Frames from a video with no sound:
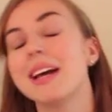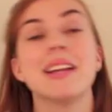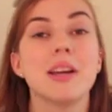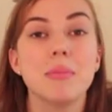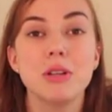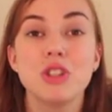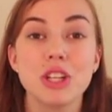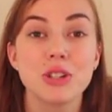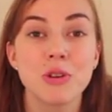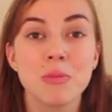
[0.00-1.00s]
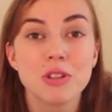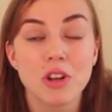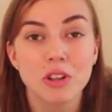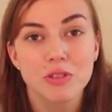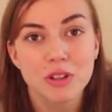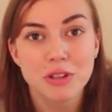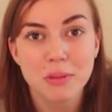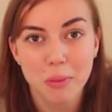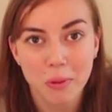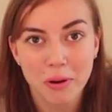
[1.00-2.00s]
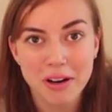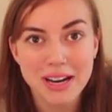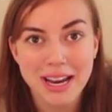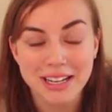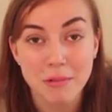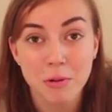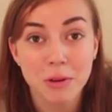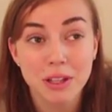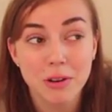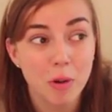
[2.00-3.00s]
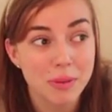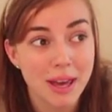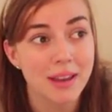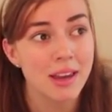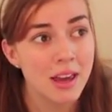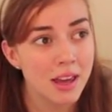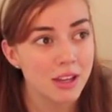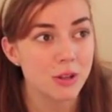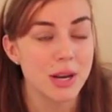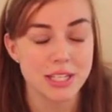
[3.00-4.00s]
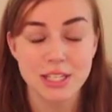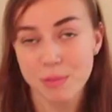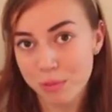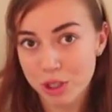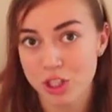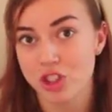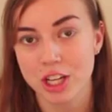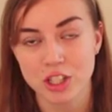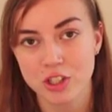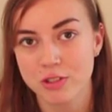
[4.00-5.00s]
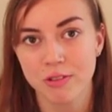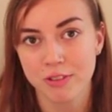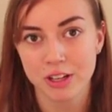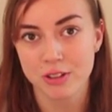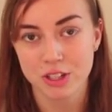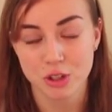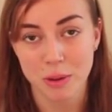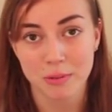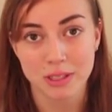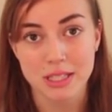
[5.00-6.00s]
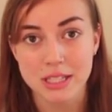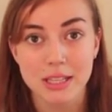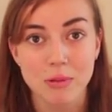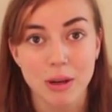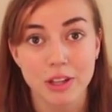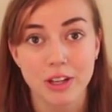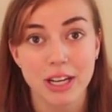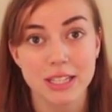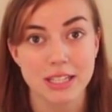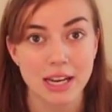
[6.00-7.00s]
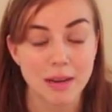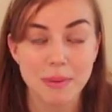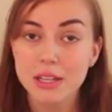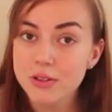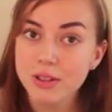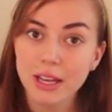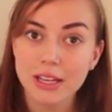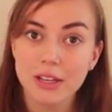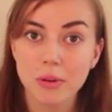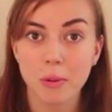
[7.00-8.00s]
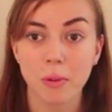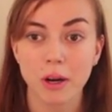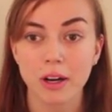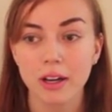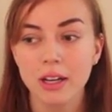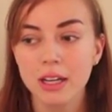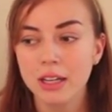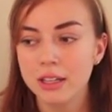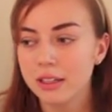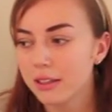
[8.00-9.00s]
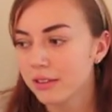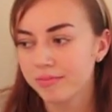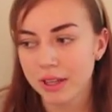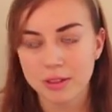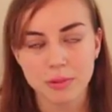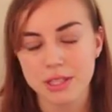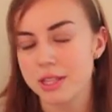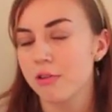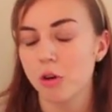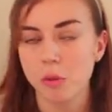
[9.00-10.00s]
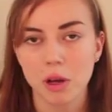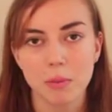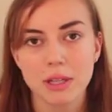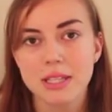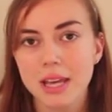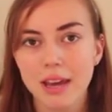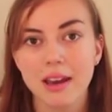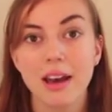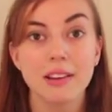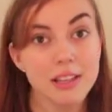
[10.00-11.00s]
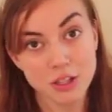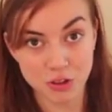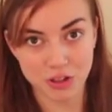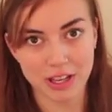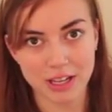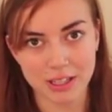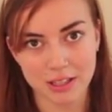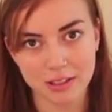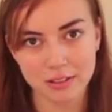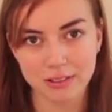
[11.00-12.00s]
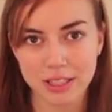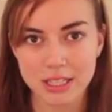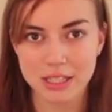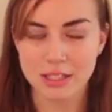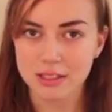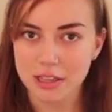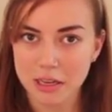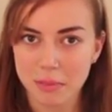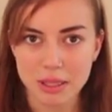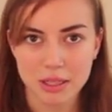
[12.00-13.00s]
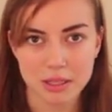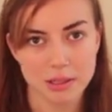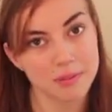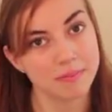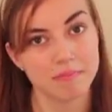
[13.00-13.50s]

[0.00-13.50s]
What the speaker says: and I appreciate so much all of your support, and I really hope that you guys can give me more suggestions for videos that you might want to see, whether it's diabetes related or I don't want to say normal, I want to say Elise related. Elise, diabetes,